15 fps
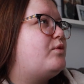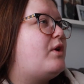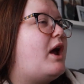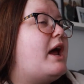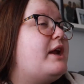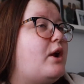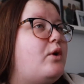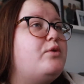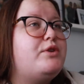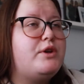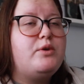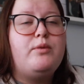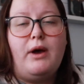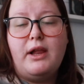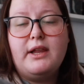I don't
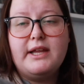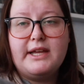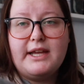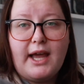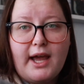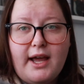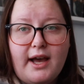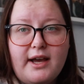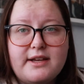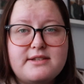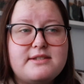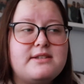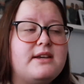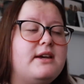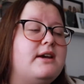do well in
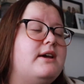chaos.